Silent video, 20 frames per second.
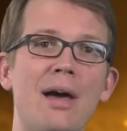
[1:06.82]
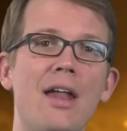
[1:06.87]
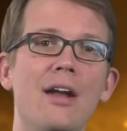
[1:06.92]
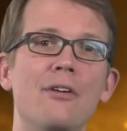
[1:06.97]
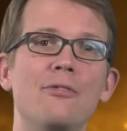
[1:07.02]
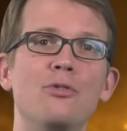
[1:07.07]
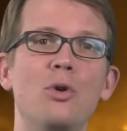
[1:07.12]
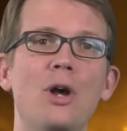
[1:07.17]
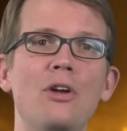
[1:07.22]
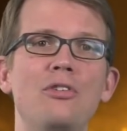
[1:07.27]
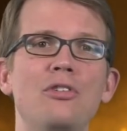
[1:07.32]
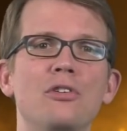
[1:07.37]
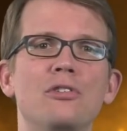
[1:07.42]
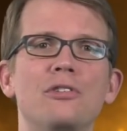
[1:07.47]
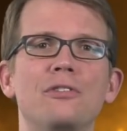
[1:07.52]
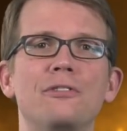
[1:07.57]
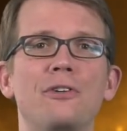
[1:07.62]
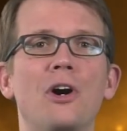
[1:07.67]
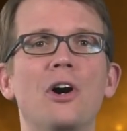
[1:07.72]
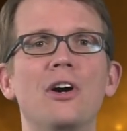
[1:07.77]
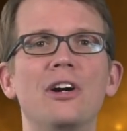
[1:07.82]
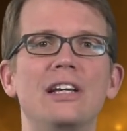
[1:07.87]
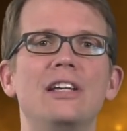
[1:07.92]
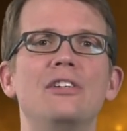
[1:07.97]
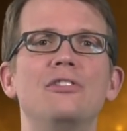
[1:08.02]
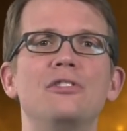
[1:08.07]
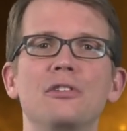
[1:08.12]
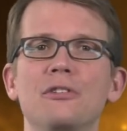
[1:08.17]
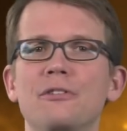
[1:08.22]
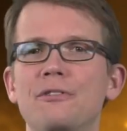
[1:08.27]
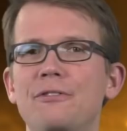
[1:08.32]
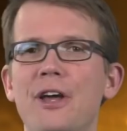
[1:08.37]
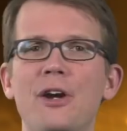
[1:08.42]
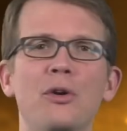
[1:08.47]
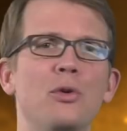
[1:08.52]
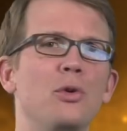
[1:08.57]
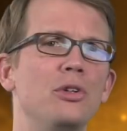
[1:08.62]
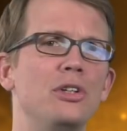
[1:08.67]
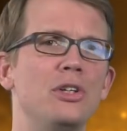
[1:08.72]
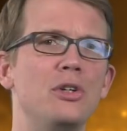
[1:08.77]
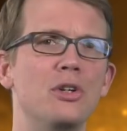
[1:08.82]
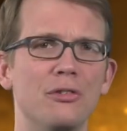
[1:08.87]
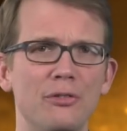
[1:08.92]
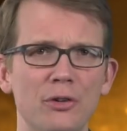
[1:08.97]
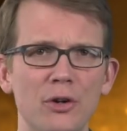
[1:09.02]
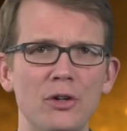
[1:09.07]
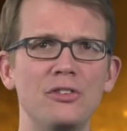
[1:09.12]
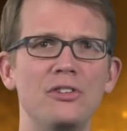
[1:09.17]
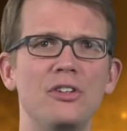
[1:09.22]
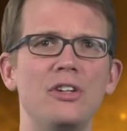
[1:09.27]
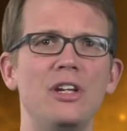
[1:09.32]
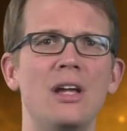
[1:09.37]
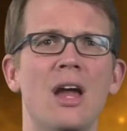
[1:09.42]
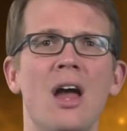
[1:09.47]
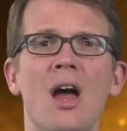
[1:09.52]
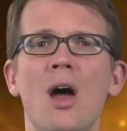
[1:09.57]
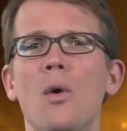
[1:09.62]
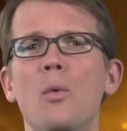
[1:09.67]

out of Russia's Far Eastern Federal University